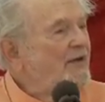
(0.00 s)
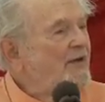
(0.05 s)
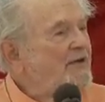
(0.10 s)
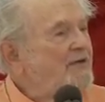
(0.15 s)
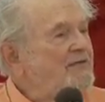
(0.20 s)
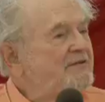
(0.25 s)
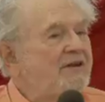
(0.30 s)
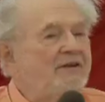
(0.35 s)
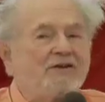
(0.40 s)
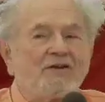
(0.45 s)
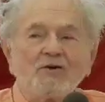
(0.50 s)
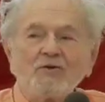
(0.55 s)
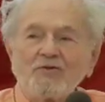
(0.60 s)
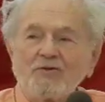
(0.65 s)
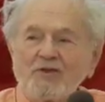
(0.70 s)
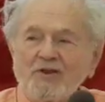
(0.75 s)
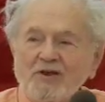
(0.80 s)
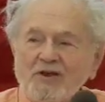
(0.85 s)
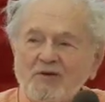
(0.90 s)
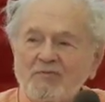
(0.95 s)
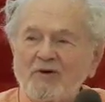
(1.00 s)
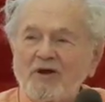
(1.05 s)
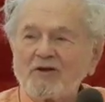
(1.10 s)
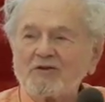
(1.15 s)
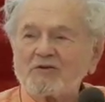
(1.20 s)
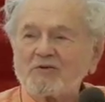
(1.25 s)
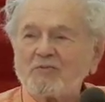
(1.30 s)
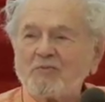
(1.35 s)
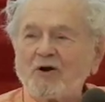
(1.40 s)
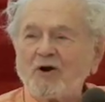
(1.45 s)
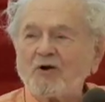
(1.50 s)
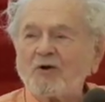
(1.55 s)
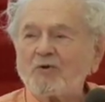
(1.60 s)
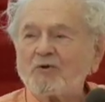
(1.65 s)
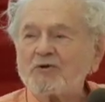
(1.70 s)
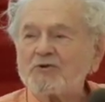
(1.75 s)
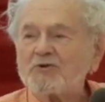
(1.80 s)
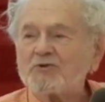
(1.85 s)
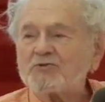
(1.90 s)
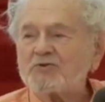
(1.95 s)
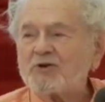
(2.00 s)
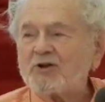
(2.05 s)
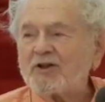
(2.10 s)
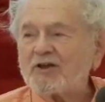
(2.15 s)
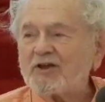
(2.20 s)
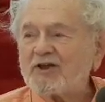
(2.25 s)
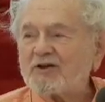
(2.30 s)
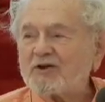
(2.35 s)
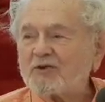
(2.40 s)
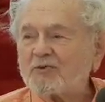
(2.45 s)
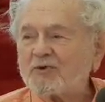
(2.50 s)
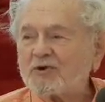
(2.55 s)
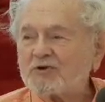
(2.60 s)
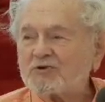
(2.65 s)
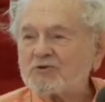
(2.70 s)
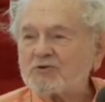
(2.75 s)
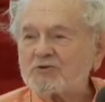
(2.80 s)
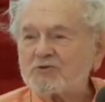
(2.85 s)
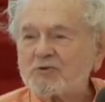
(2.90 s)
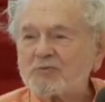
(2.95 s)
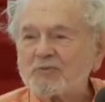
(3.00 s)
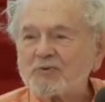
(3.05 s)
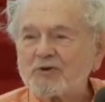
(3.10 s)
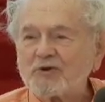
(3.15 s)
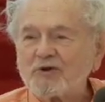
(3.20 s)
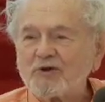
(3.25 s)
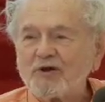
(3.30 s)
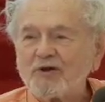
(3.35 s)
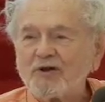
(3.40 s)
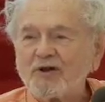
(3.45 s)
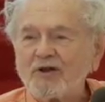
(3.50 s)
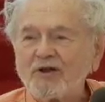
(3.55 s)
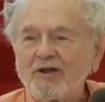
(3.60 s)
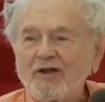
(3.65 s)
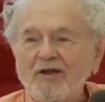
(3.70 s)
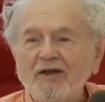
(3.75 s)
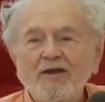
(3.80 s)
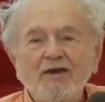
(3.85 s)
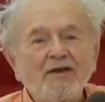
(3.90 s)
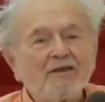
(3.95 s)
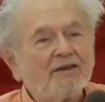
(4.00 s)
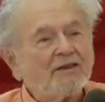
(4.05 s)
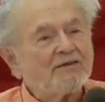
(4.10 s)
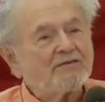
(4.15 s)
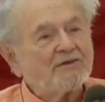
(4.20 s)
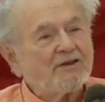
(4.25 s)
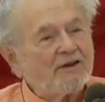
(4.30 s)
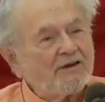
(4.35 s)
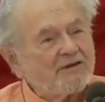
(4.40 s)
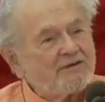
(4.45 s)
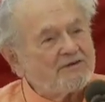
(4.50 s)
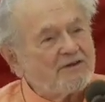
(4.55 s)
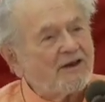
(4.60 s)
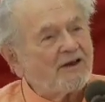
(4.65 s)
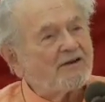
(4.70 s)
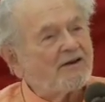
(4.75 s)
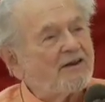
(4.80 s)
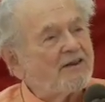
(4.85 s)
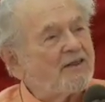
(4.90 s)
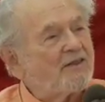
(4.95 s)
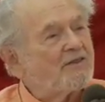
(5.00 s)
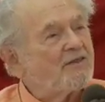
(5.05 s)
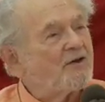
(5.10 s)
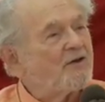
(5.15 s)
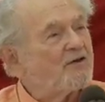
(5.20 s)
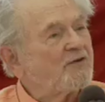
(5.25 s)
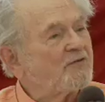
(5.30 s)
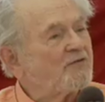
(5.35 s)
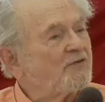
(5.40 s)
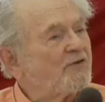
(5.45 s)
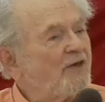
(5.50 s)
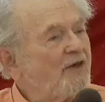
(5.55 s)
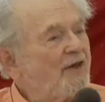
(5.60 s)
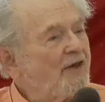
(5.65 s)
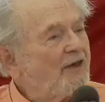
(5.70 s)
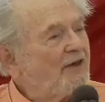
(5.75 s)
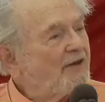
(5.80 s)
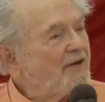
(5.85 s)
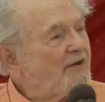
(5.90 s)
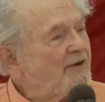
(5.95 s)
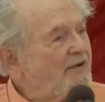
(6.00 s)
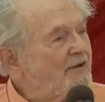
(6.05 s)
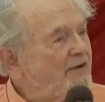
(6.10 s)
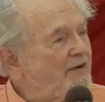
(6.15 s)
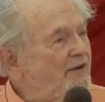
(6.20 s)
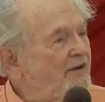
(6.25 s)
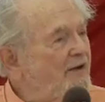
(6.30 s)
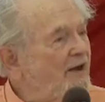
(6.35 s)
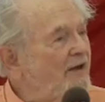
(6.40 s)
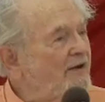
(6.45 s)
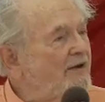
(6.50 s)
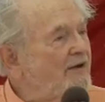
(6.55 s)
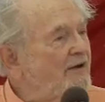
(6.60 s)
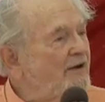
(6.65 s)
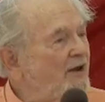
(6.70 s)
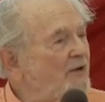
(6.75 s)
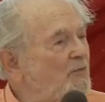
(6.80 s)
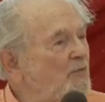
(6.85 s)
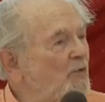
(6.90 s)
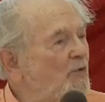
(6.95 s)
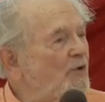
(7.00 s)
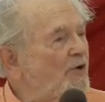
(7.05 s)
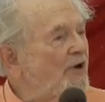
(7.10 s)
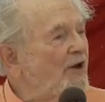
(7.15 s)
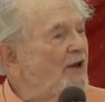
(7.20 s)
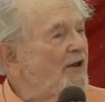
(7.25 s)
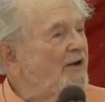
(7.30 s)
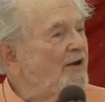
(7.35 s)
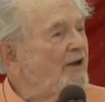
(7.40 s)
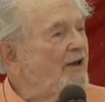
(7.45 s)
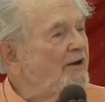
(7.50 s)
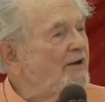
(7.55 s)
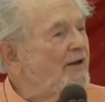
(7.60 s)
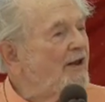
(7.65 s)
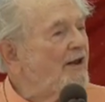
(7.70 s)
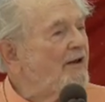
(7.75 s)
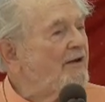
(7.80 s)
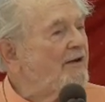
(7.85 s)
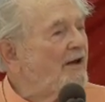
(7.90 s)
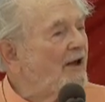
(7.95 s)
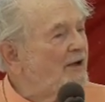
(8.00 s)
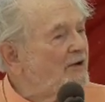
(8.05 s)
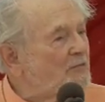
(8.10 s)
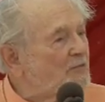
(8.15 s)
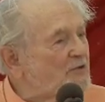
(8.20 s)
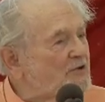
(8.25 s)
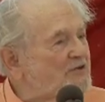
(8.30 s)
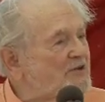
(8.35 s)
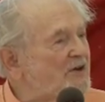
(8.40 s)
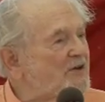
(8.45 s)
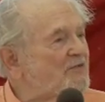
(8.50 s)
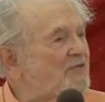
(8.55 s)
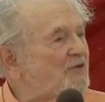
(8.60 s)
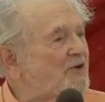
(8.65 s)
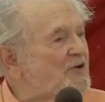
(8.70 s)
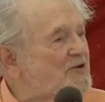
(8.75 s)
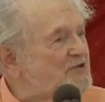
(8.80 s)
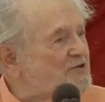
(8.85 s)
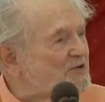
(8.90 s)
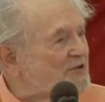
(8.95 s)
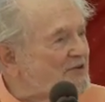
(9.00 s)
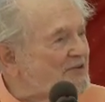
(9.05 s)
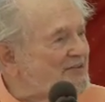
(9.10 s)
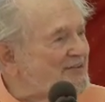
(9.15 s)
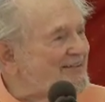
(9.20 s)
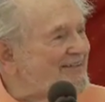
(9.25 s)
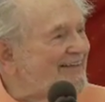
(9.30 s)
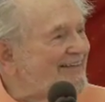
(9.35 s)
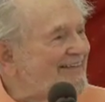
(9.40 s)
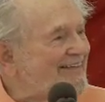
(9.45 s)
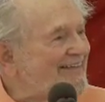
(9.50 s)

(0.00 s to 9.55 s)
He said, don't think about tomorrow what you shall eat or what you shall put on. That's not exactly the thought of 99.9999% of Christians.